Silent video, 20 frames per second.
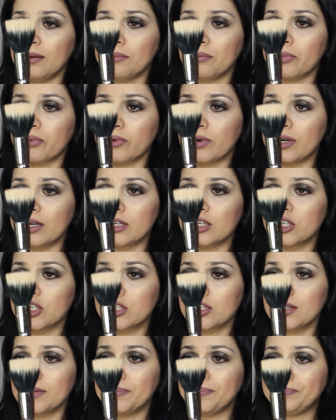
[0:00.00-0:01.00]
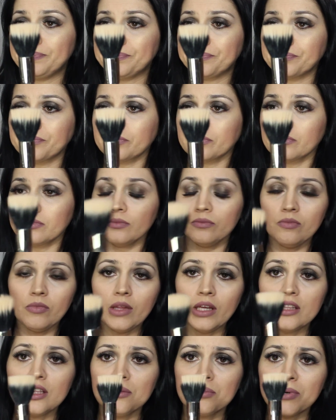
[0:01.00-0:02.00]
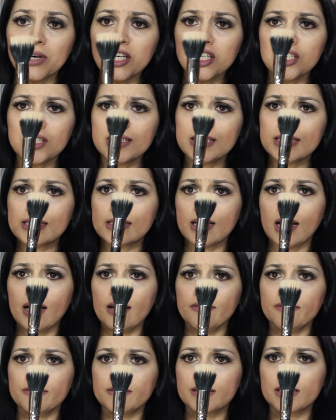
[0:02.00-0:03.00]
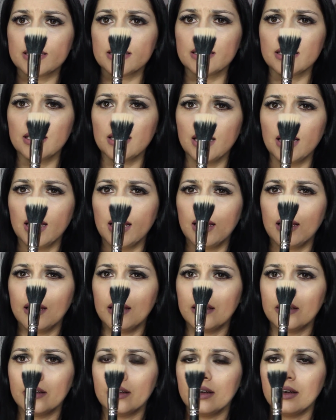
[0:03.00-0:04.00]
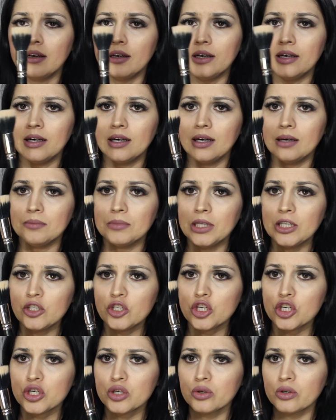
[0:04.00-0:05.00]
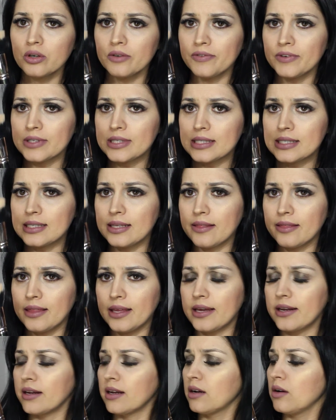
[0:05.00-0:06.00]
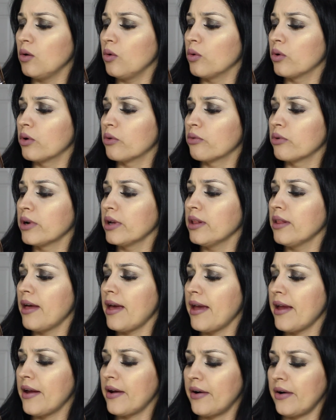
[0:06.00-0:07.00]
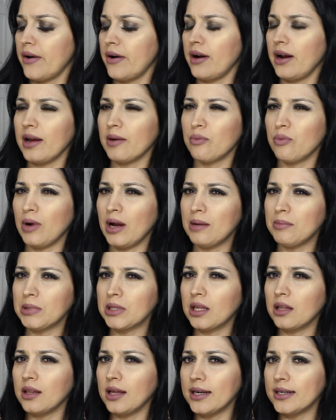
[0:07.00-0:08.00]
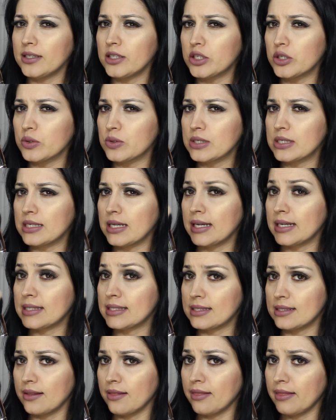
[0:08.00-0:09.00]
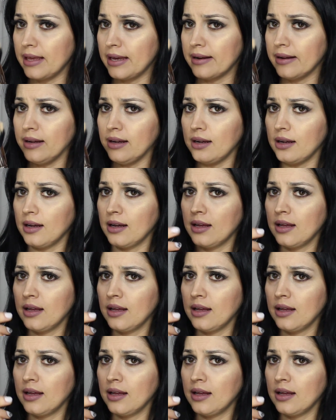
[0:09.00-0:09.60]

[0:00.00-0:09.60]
brush. The brush is soft. I'm not sure if it's synthetic or real hair. I'm inclined to say it's synthetic.